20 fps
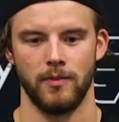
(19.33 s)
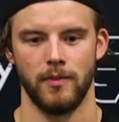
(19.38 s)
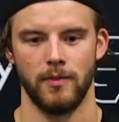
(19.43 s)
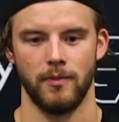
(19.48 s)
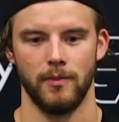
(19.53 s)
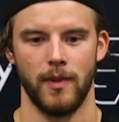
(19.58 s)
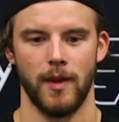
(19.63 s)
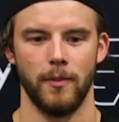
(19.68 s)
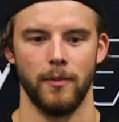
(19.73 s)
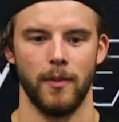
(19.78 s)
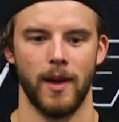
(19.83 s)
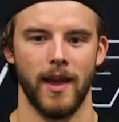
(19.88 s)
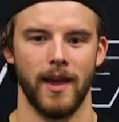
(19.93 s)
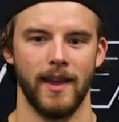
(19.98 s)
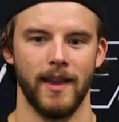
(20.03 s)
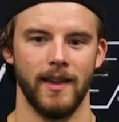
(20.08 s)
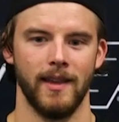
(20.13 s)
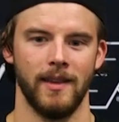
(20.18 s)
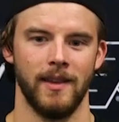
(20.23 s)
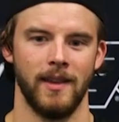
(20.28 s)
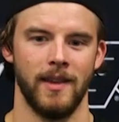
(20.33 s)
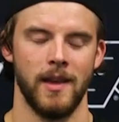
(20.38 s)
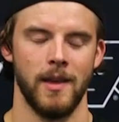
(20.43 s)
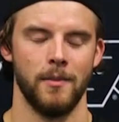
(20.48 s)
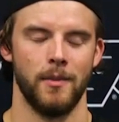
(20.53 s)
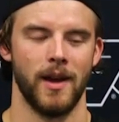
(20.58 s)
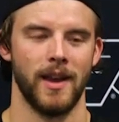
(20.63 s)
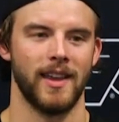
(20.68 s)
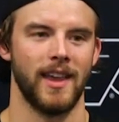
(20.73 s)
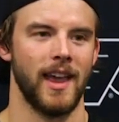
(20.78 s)
my
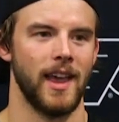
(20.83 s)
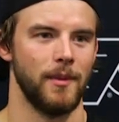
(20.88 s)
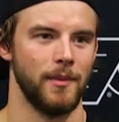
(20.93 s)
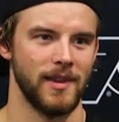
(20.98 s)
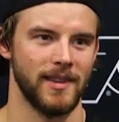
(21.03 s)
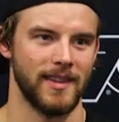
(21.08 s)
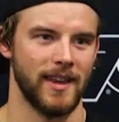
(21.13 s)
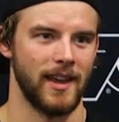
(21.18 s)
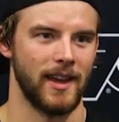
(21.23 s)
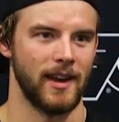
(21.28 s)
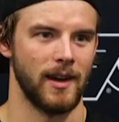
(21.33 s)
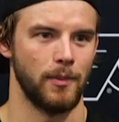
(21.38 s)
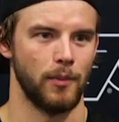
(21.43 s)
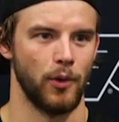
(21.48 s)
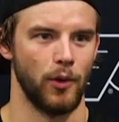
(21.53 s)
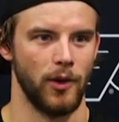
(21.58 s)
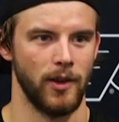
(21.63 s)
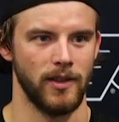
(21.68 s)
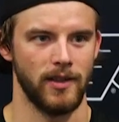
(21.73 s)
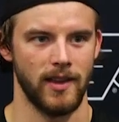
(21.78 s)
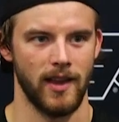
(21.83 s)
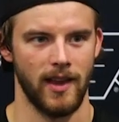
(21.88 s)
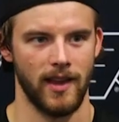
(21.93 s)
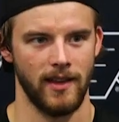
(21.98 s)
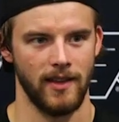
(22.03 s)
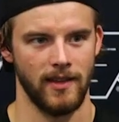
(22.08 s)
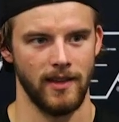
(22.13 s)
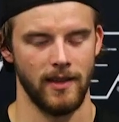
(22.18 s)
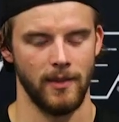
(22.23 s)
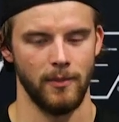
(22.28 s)
game is at a point
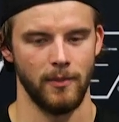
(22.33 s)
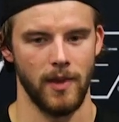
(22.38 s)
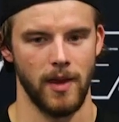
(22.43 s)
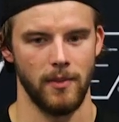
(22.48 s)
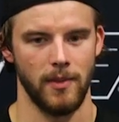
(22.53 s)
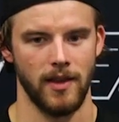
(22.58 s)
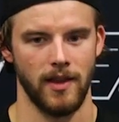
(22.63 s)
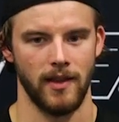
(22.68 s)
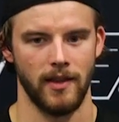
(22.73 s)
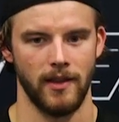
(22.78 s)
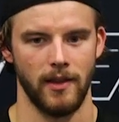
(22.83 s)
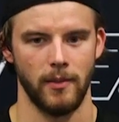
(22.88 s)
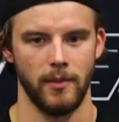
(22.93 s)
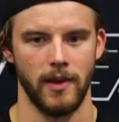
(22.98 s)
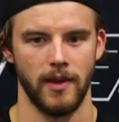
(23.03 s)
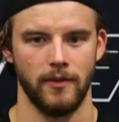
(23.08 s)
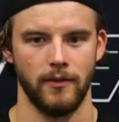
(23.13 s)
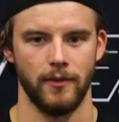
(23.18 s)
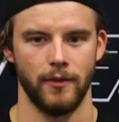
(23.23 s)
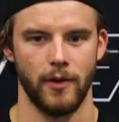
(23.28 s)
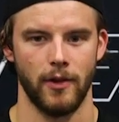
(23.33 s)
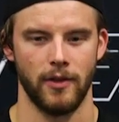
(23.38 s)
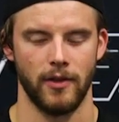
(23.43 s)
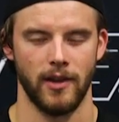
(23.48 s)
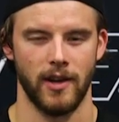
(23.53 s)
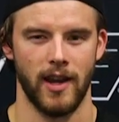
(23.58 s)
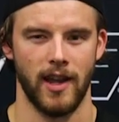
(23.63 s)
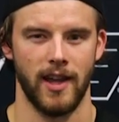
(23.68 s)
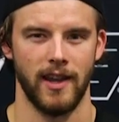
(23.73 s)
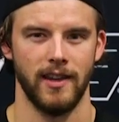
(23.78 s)
that maybe a little bit
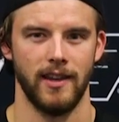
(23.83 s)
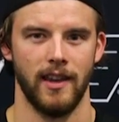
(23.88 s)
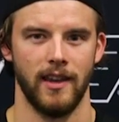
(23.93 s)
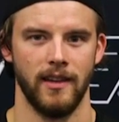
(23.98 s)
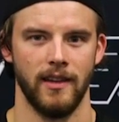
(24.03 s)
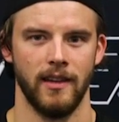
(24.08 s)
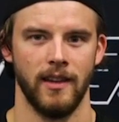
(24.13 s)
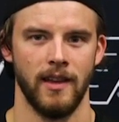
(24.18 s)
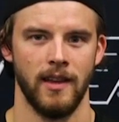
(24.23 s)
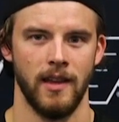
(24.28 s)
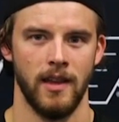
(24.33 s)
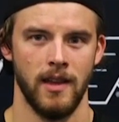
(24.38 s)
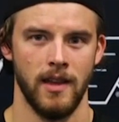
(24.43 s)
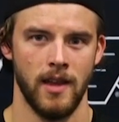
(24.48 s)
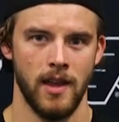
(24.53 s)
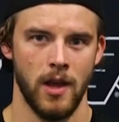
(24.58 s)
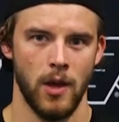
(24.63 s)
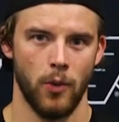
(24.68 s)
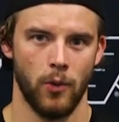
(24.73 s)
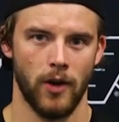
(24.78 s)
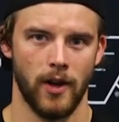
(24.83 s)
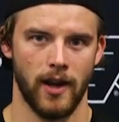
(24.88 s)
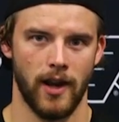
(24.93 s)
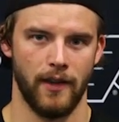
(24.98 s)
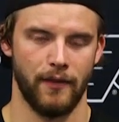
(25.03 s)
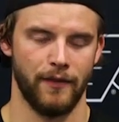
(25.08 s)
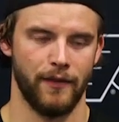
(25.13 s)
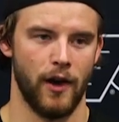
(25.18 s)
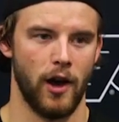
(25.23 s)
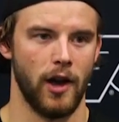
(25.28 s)
further ahead than what I
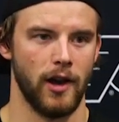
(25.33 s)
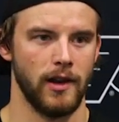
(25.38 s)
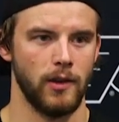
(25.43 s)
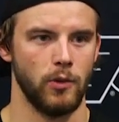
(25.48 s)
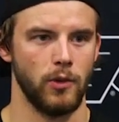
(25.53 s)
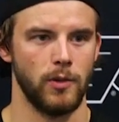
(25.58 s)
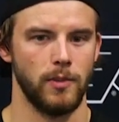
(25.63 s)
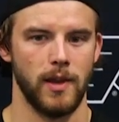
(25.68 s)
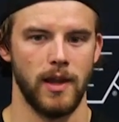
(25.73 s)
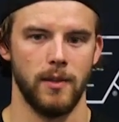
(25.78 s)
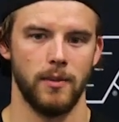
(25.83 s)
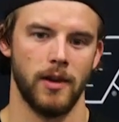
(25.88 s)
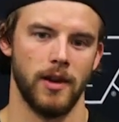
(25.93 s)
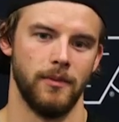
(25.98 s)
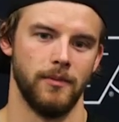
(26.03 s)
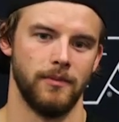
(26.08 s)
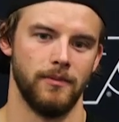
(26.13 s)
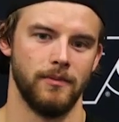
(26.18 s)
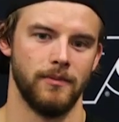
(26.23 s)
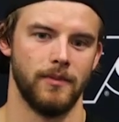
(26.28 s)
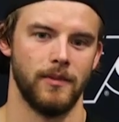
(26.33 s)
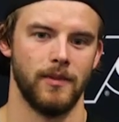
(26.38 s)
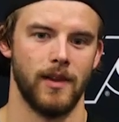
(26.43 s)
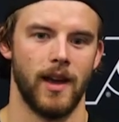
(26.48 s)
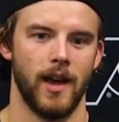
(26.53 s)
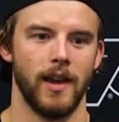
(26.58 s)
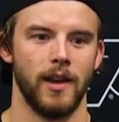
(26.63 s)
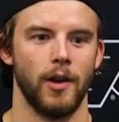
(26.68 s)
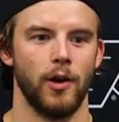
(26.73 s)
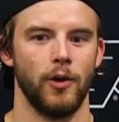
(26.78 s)
thought it would be, but
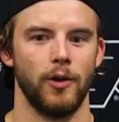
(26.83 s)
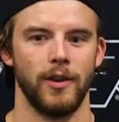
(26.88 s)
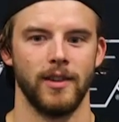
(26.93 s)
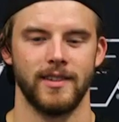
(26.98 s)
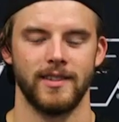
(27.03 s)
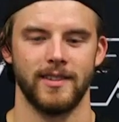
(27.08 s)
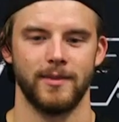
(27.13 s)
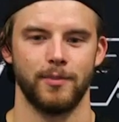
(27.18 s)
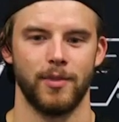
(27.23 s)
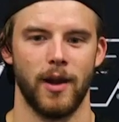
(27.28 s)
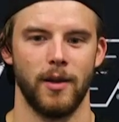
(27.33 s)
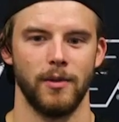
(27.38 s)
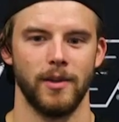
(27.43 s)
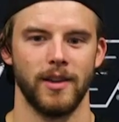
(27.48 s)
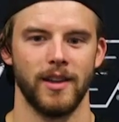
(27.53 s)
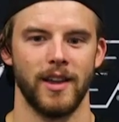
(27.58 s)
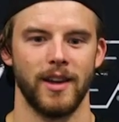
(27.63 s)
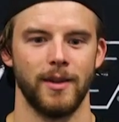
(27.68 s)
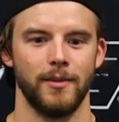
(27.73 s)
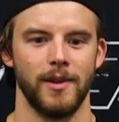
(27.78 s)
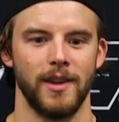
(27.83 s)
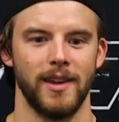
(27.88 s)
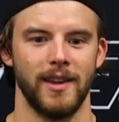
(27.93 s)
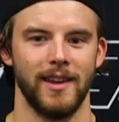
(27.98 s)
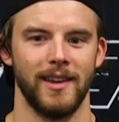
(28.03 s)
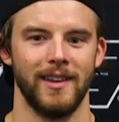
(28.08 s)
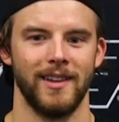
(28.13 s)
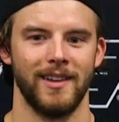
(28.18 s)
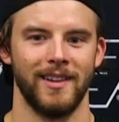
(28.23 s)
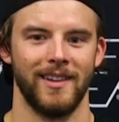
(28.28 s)
I know it's probably going to
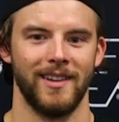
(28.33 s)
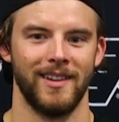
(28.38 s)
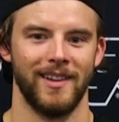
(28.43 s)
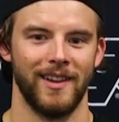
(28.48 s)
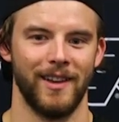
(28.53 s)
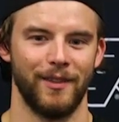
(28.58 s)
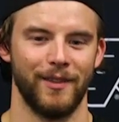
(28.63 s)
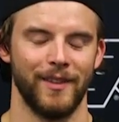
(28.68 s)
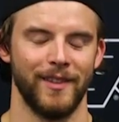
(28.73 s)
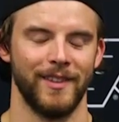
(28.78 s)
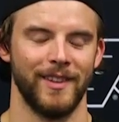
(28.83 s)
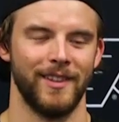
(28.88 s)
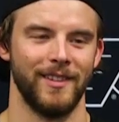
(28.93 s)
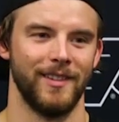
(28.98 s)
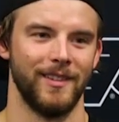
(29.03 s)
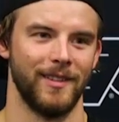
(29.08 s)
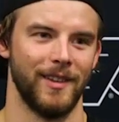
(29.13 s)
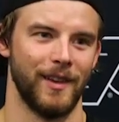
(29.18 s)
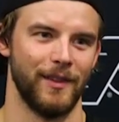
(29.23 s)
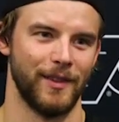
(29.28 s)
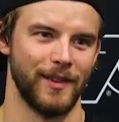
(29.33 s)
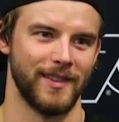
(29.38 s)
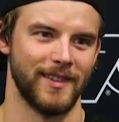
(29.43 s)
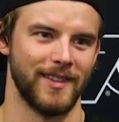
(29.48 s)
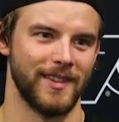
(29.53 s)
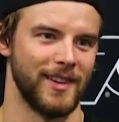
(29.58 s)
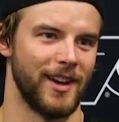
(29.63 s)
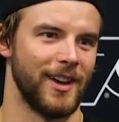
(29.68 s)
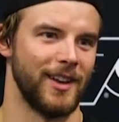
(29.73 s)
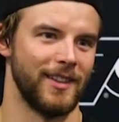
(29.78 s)
be, if
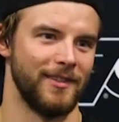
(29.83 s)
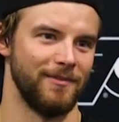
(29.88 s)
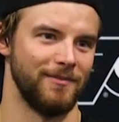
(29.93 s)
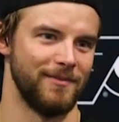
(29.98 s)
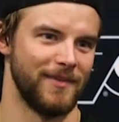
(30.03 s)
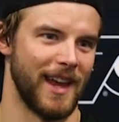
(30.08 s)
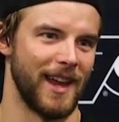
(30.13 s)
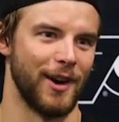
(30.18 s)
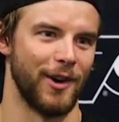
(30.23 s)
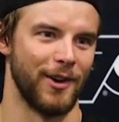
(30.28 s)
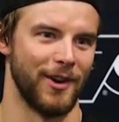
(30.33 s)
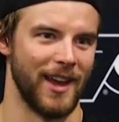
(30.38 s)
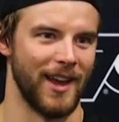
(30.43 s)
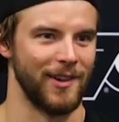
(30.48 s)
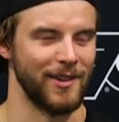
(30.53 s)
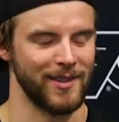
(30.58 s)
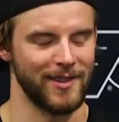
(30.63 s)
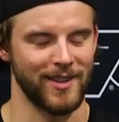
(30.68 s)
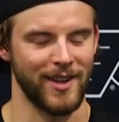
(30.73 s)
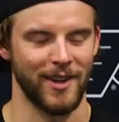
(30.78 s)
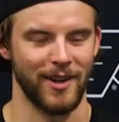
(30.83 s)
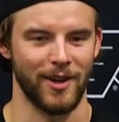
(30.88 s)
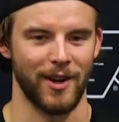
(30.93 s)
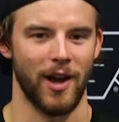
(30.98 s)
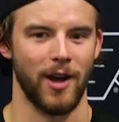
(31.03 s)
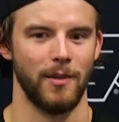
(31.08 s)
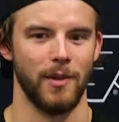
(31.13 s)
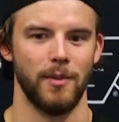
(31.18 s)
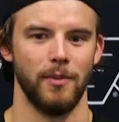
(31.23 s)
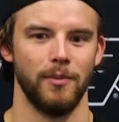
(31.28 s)
it's not that hard now, it's going to
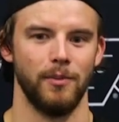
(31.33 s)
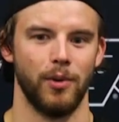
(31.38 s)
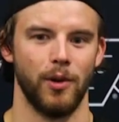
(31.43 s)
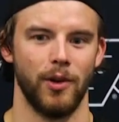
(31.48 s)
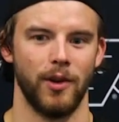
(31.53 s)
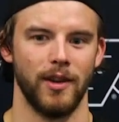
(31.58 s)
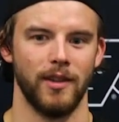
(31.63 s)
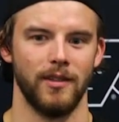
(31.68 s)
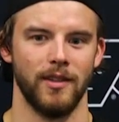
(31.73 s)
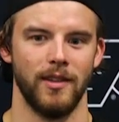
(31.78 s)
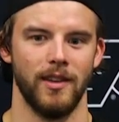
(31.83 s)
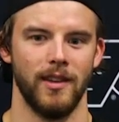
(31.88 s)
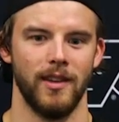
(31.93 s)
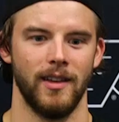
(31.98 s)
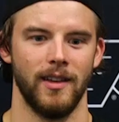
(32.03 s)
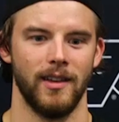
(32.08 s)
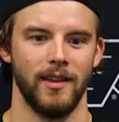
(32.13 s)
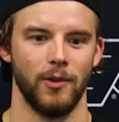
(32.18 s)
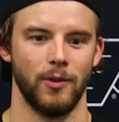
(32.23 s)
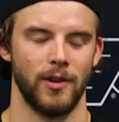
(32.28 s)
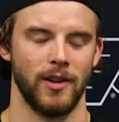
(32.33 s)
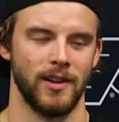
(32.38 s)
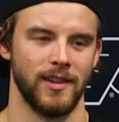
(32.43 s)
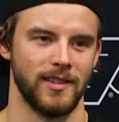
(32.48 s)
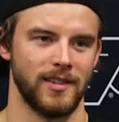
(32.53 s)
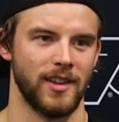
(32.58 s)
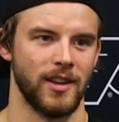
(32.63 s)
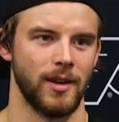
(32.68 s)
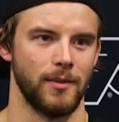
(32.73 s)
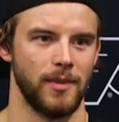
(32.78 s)
come a point where
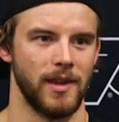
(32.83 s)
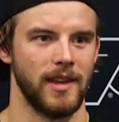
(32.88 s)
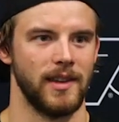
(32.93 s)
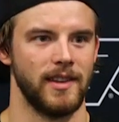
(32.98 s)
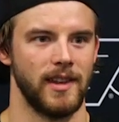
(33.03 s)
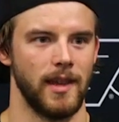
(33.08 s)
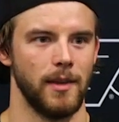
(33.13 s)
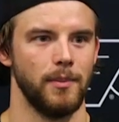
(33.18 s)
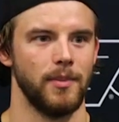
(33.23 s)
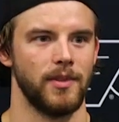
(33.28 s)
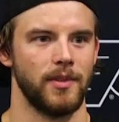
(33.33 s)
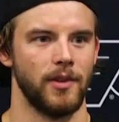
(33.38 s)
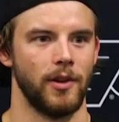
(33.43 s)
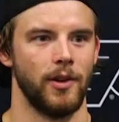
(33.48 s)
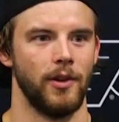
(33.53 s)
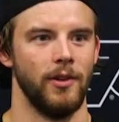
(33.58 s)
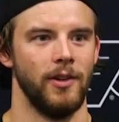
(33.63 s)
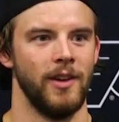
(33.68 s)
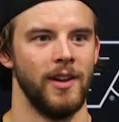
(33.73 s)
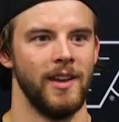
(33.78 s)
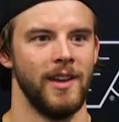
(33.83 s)
it's going to be a dip, so